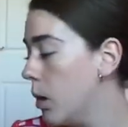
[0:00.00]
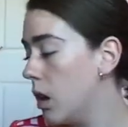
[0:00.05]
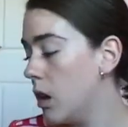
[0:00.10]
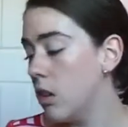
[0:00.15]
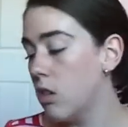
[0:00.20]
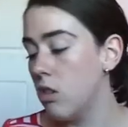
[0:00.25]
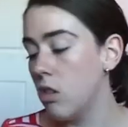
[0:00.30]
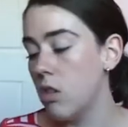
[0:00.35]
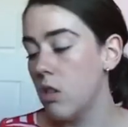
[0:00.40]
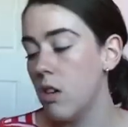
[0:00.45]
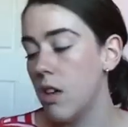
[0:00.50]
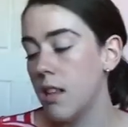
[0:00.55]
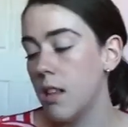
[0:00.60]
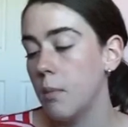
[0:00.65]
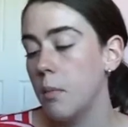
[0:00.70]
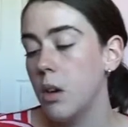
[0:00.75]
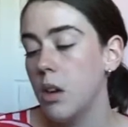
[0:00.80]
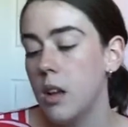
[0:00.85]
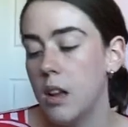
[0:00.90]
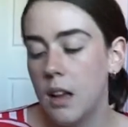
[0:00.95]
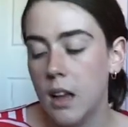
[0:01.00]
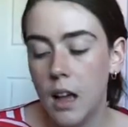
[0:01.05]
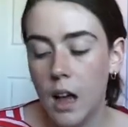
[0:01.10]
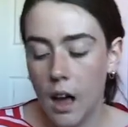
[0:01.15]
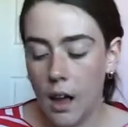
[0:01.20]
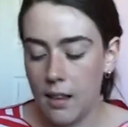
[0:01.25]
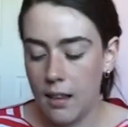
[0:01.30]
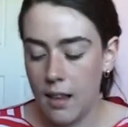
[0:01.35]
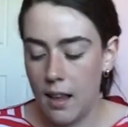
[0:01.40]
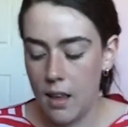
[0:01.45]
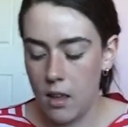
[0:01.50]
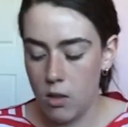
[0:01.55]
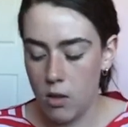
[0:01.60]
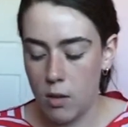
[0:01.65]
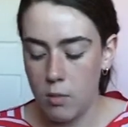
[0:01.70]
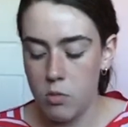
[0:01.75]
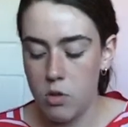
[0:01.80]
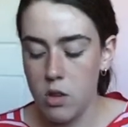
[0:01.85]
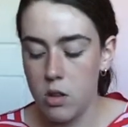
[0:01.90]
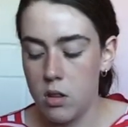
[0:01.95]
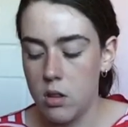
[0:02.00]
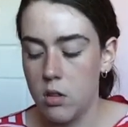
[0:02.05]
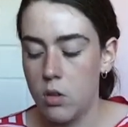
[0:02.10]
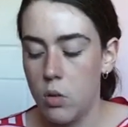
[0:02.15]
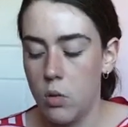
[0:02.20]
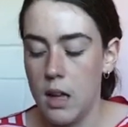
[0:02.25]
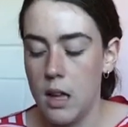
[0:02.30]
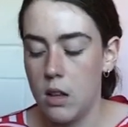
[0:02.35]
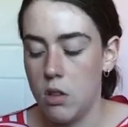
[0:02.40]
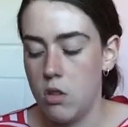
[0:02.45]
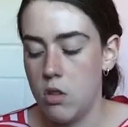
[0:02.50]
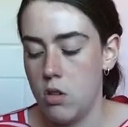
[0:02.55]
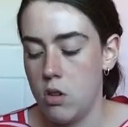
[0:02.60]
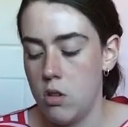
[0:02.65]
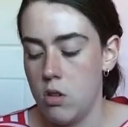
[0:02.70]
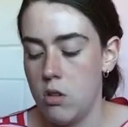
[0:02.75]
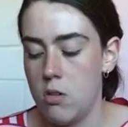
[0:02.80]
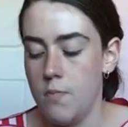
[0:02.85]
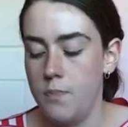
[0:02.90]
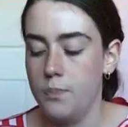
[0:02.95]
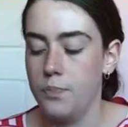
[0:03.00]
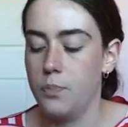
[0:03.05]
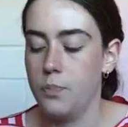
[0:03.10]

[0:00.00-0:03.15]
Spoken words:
going to do is I'm going to cut it. So I'm just going to